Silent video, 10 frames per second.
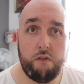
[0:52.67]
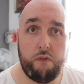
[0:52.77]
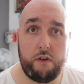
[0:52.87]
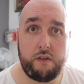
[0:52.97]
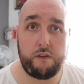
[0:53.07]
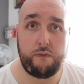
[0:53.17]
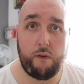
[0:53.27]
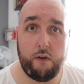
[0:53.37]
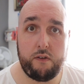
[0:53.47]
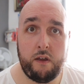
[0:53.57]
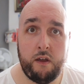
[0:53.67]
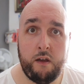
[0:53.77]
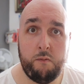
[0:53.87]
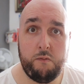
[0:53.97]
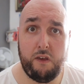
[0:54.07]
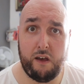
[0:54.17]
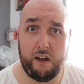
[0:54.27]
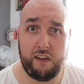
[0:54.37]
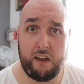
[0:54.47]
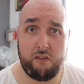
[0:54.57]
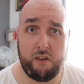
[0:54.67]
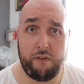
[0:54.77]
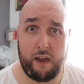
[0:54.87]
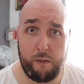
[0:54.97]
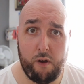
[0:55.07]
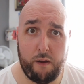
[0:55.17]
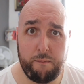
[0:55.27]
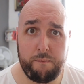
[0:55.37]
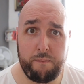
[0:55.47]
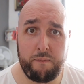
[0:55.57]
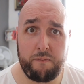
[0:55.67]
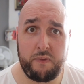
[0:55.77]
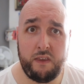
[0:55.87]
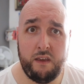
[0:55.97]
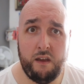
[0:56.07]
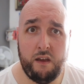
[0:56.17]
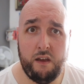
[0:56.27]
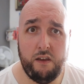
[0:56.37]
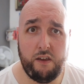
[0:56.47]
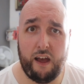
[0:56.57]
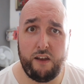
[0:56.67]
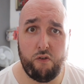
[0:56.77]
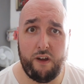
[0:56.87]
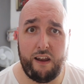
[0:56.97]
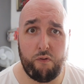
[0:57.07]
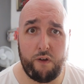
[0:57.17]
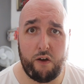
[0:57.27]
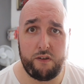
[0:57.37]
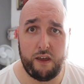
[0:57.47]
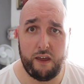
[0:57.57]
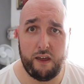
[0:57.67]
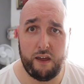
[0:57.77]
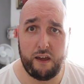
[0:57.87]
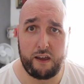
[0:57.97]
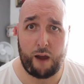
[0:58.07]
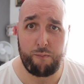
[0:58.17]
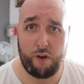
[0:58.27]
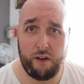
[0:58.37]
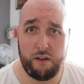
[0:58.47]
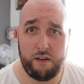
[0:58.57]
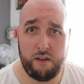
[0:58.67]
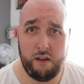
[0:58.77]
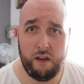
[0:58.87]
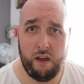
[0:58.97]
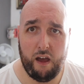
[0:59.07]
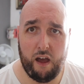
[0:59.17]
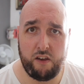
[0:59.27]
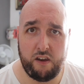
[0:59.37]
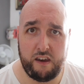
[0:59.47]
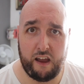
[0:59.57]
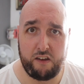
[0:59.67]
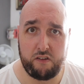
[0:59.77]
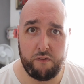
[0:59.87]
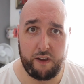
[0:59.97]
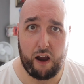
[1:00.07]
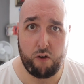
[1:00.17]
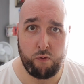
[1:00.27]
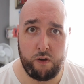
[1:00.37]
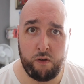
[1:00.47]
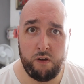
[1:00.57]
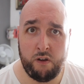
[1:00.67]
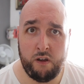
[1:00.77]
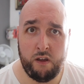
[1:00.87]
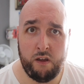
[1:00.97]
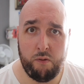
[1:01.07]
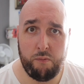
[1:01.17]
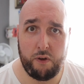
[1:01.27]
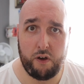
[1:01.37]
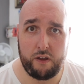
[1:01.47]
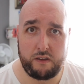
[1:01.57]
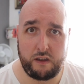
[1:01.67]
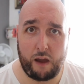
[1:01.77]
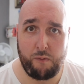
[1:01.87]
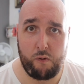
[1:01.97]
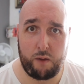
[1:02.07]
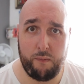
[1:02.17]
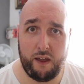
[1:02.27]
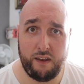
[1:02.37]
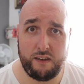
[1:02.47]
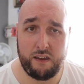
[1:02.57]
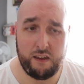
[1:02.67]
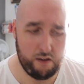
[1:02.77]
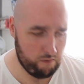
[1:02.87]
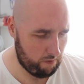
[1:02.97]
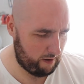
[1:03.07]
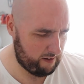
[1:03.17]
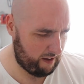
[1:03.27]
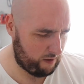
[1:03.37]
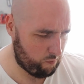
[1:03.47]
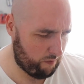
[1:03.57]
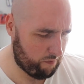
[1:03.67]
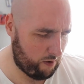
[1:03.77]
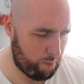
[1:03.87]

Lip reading: first things first, you got to get yourself a camera. You can't do nightlife without a camera, and you need to get yourself a card reader because the camera recommend, well, I think it has Wi-Fi